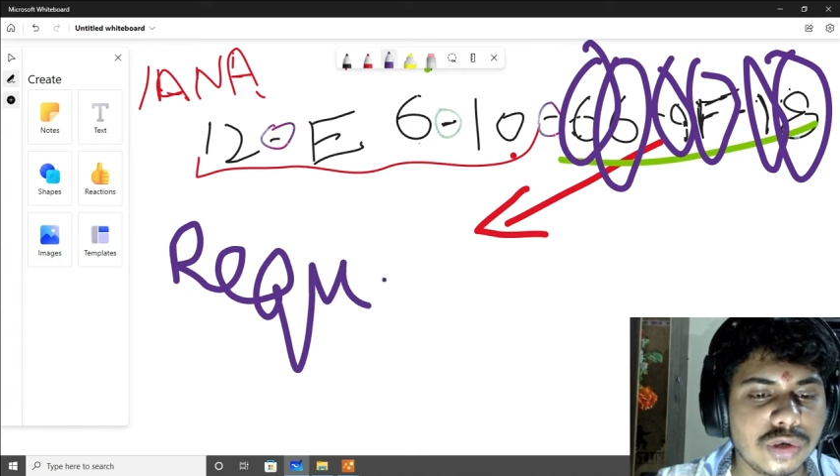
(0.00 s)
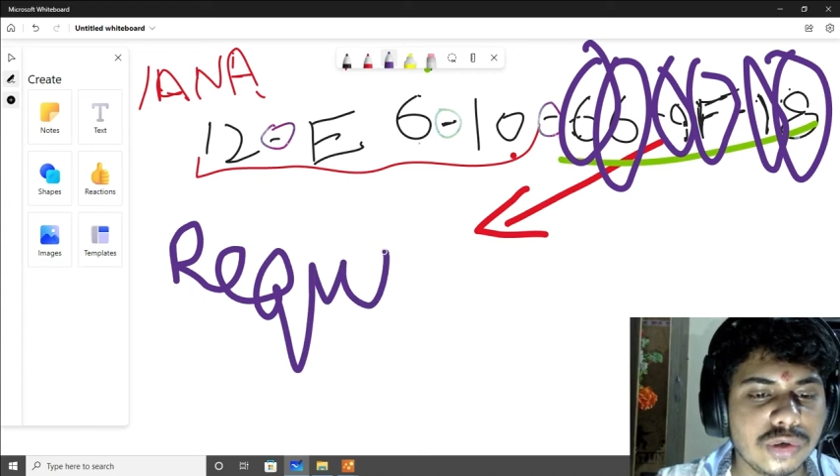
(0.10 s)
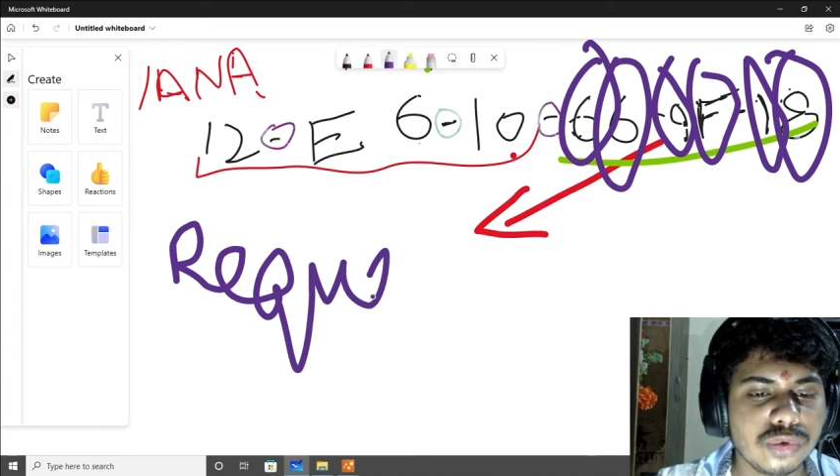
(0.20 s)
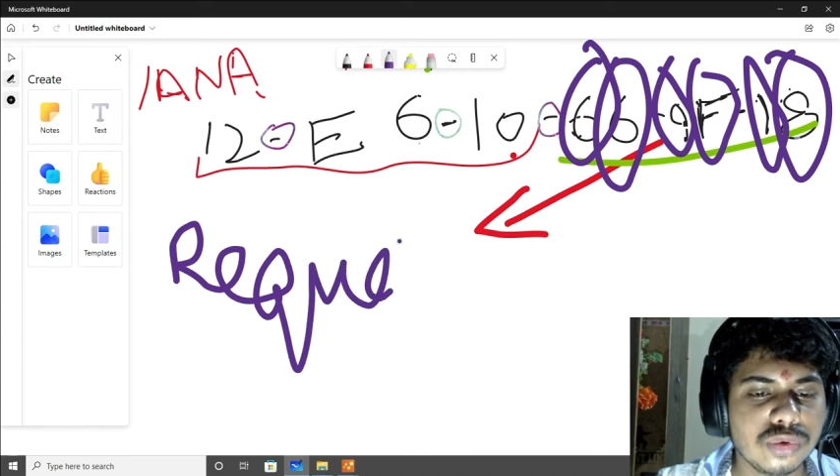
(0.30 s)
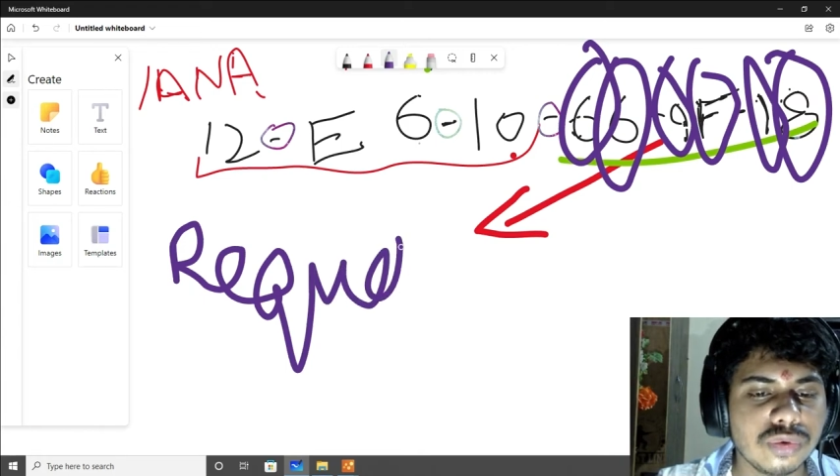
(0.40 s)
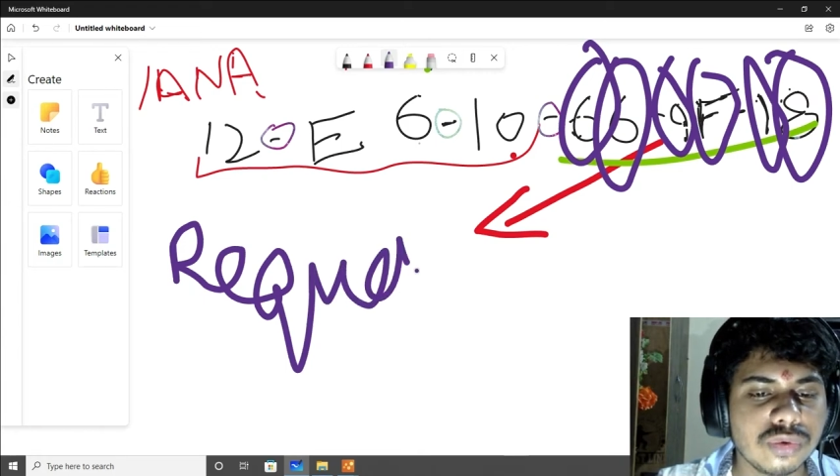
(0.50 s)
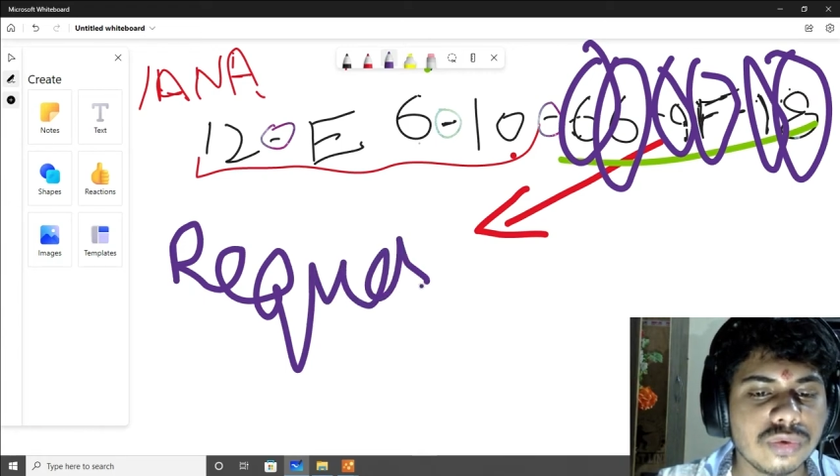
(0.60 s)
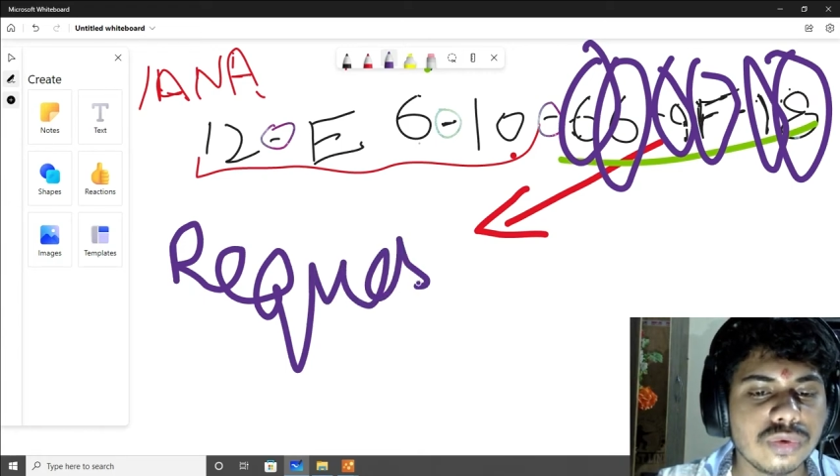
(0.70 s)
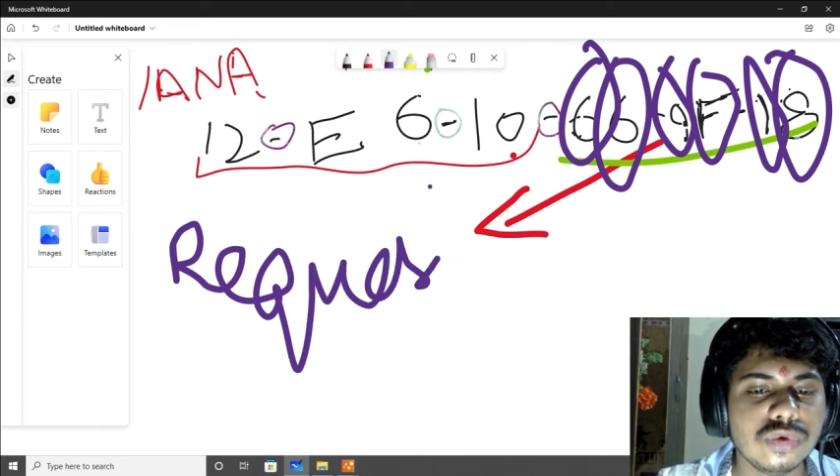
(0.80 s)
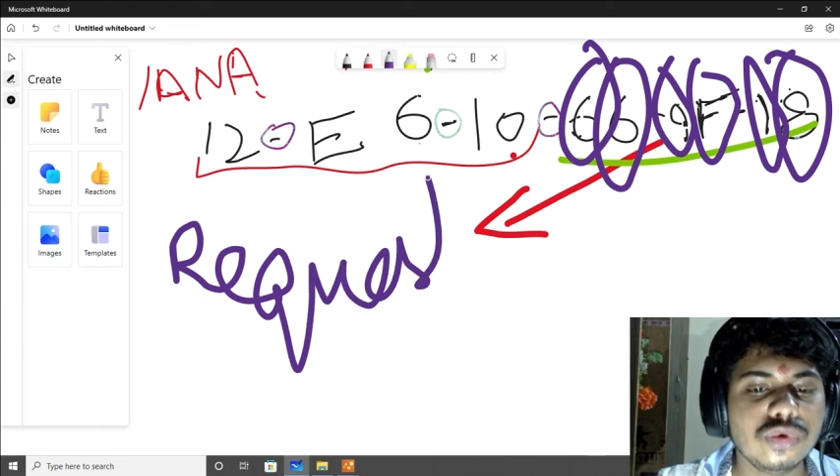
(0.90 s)
to
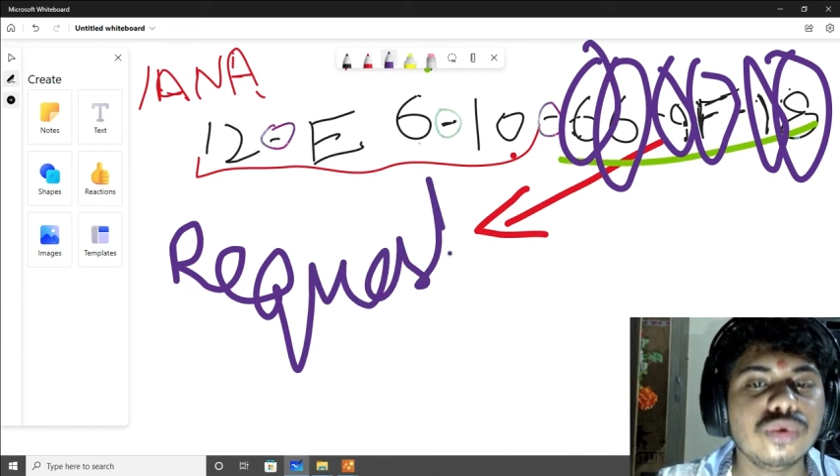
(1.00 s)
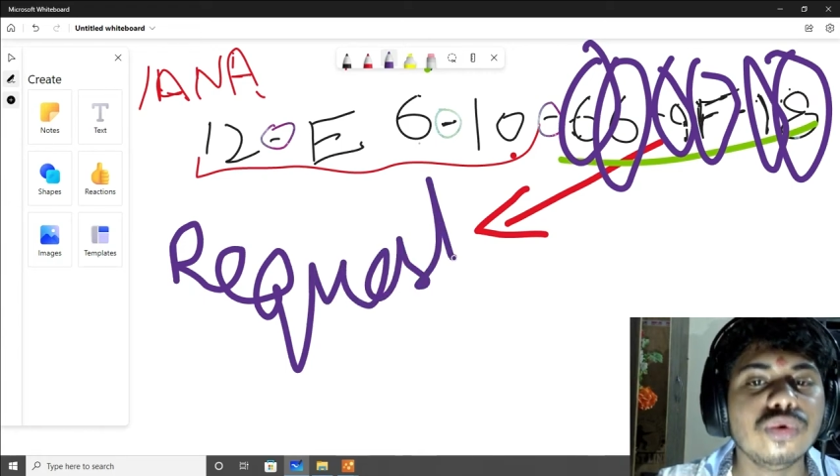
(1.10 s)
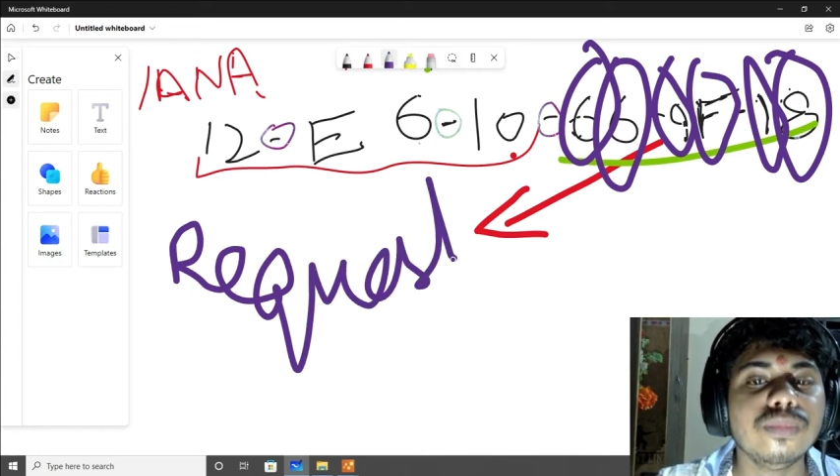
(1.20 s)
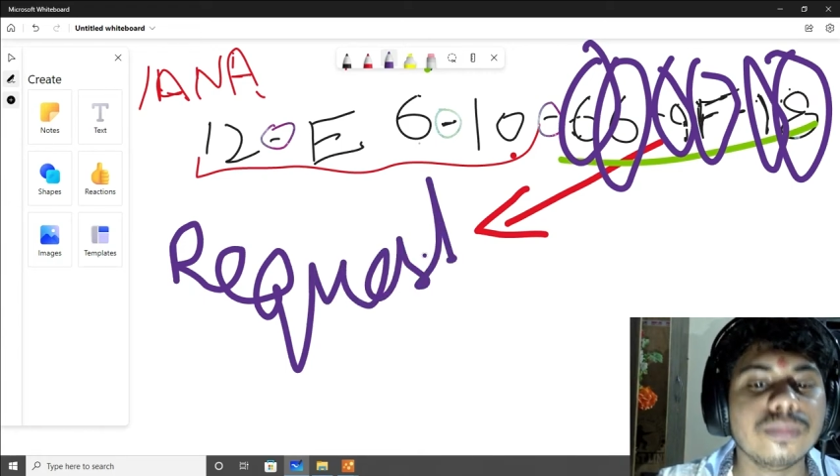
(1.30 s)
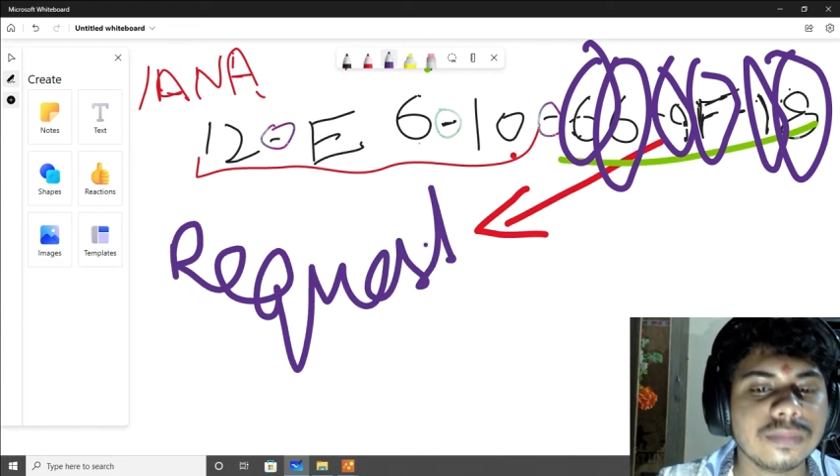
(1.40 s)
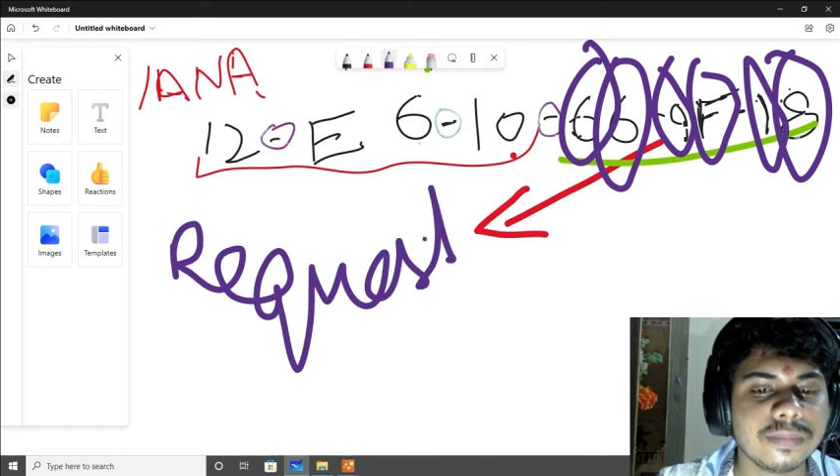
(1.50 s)
whom?